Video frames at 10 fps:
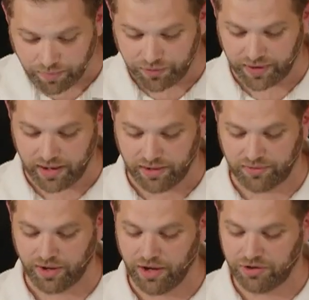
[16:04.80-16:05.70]
some
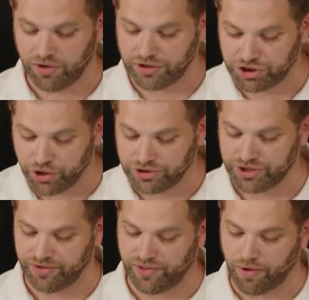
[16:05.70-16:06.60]
things to the
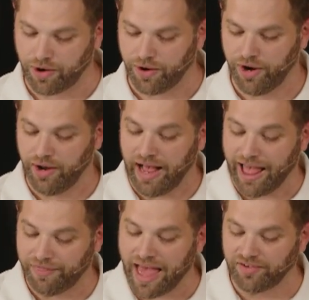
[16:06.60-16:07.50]
churches. There are,
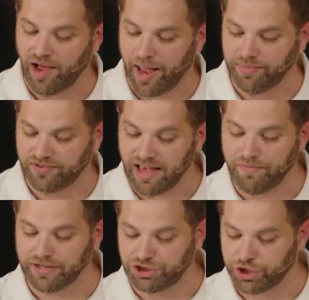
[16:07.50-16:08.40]
at that time,
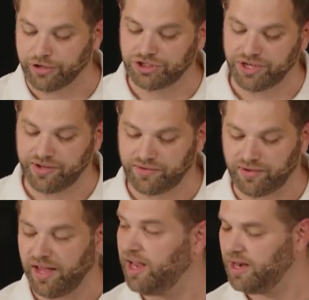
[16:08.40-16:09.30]
seven
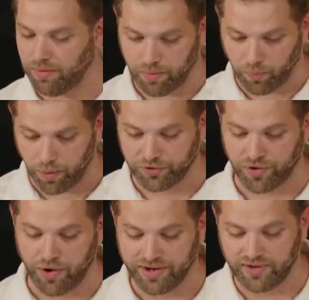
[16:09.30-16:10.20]
churches in what
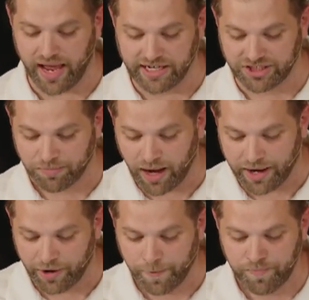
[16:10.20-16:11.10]
was known as Asia
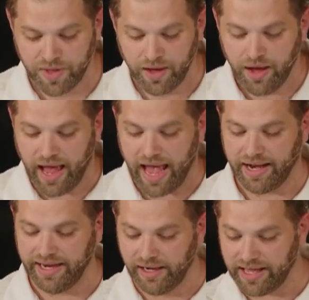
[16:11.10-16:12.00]
Minor.
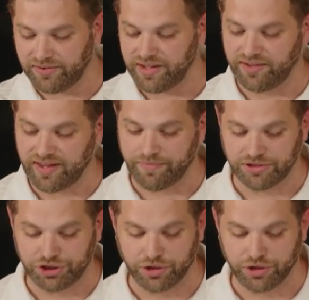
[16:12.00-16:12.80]
And he lists these seven